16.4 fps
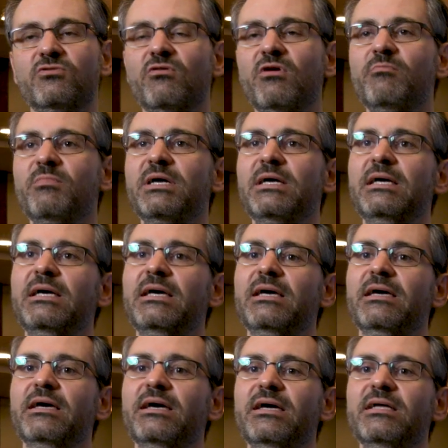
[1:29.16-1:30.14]
Europe.
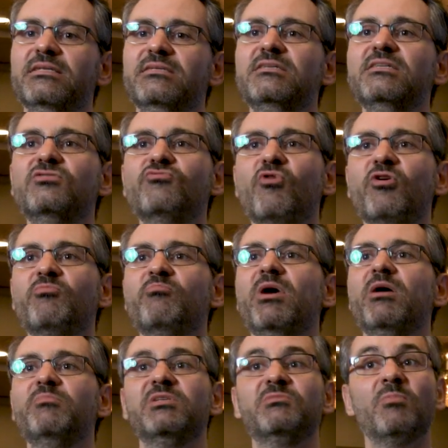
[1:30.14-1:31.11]
And this
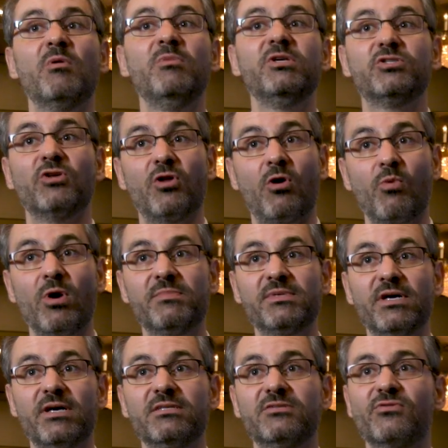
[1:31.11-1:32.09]
roadmap is published on our
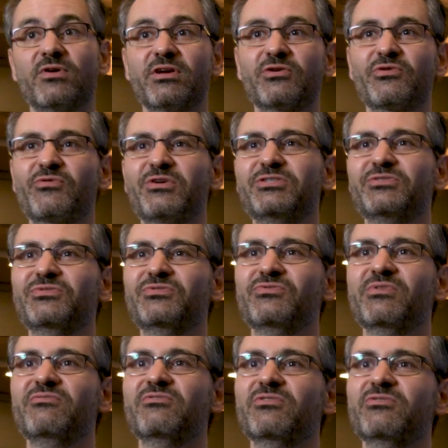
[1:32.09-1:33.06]
website, so I encourage you
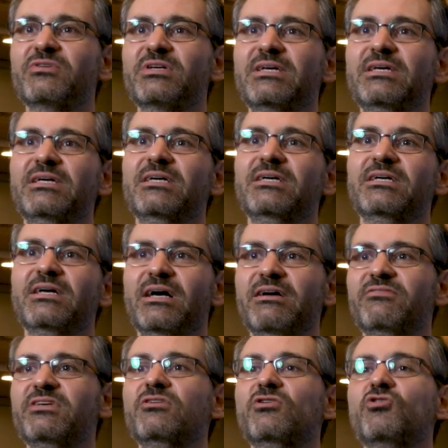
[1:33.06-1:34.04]
to have a look
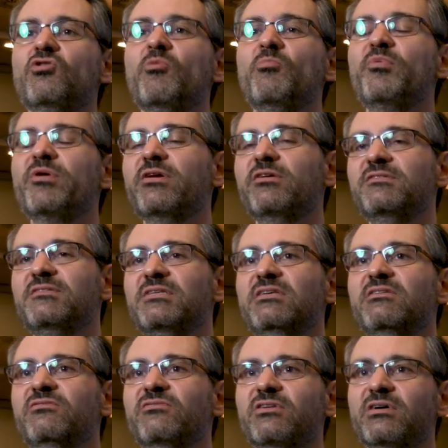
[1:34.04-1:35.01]
having a
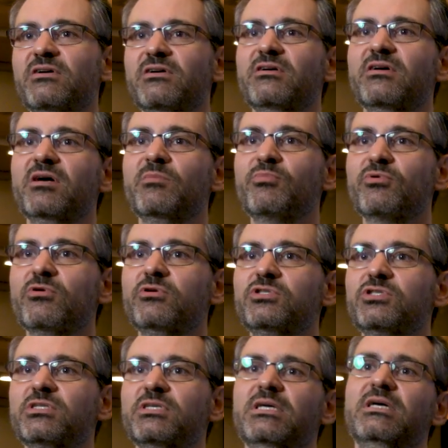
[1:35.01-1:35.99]
comprehensive uh,
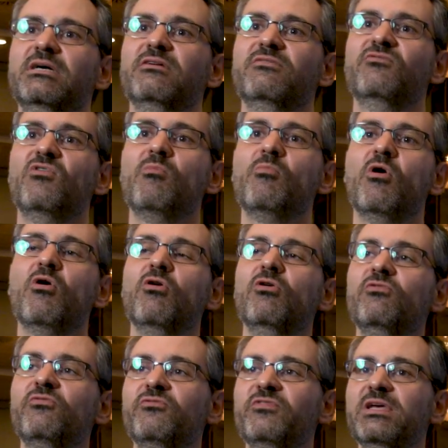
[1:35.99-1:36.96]
approach from
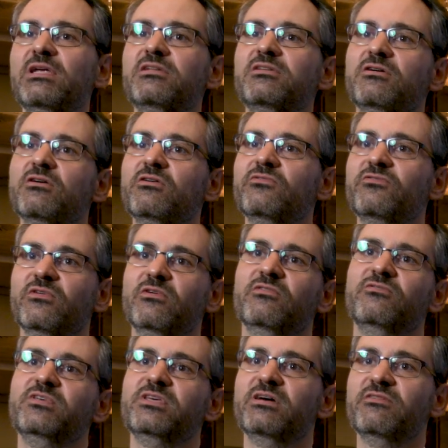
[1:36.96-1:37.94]
all fields of,
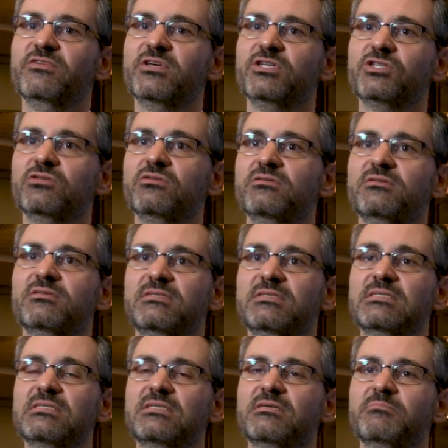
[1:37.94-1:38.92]
of the aviation
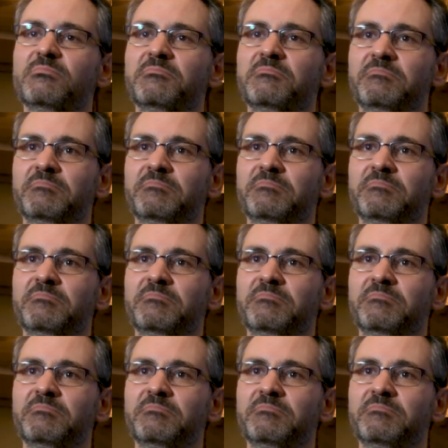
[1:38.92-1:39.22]
system.